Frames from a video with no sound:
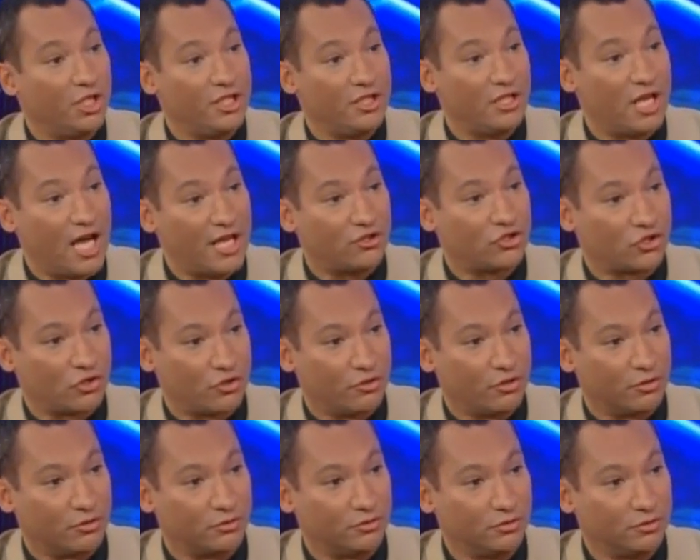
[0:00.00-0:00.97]
I'm not talking
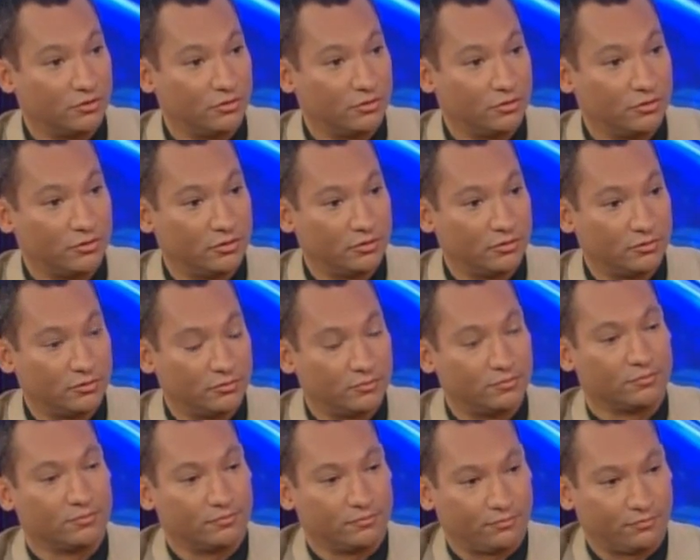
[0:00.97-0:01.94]
cap-and-trade for a minute. I'm
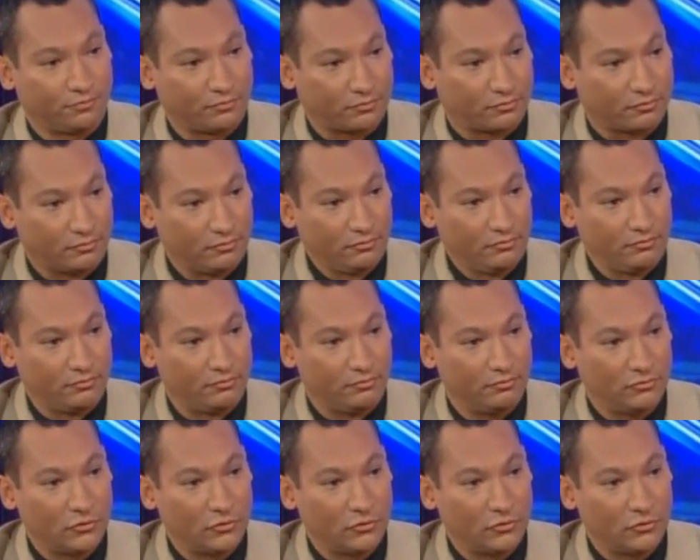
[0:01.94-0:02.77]
talking Copenhagen.